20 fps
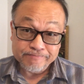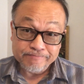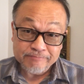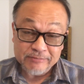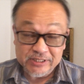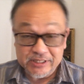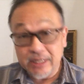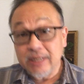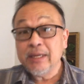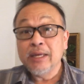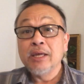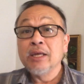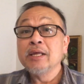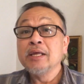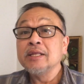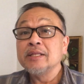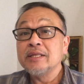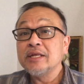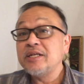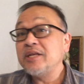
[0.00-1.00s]
You see,
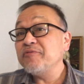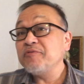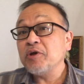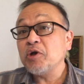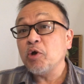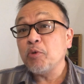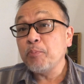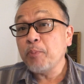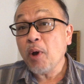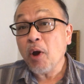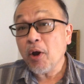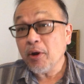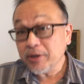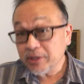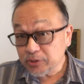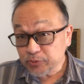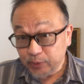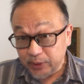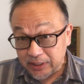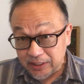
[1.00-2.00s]
the difficult part
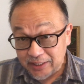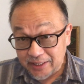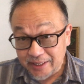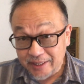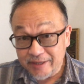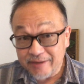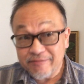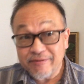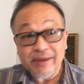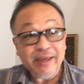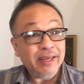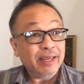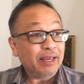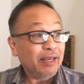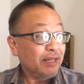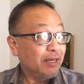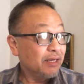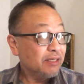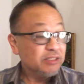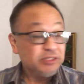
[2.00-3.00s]
is we live
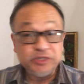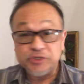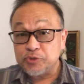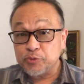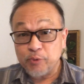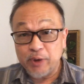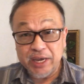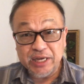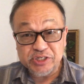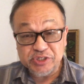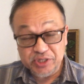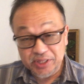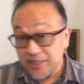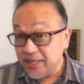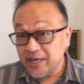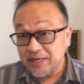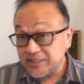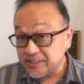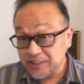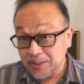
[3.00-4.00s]
in a situation
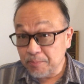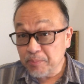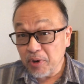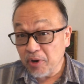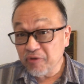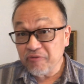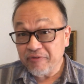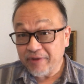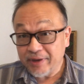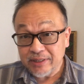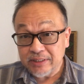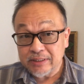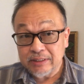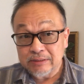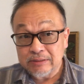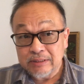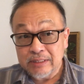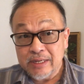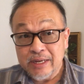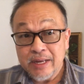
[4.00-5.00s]
that is imperfect.
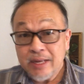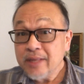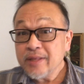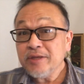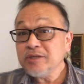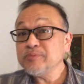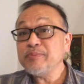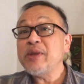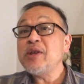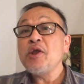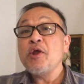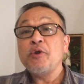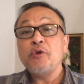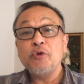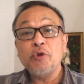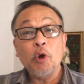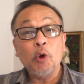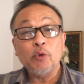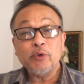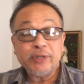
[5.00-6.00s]
There's been
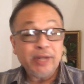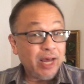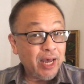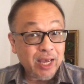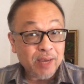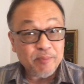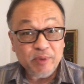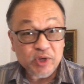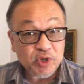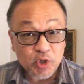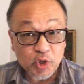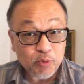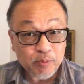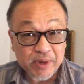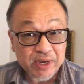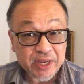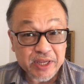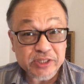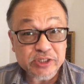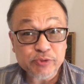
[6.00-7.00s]
no time in
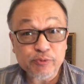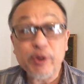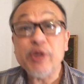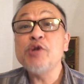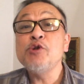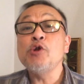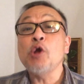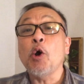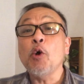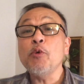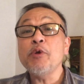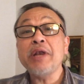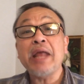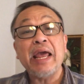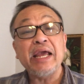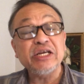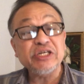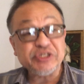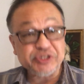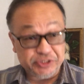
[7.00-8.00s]
human history, no
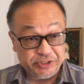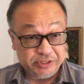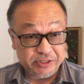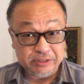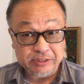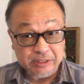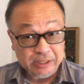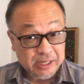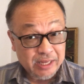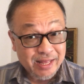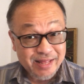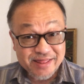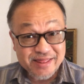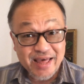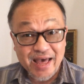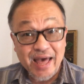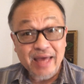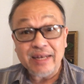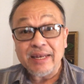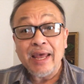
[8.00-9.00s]
nation
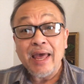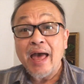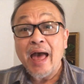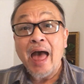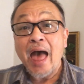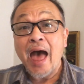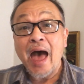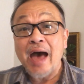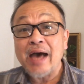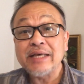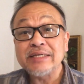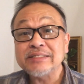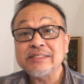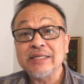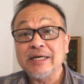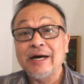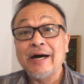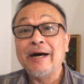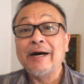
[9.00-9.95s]
that has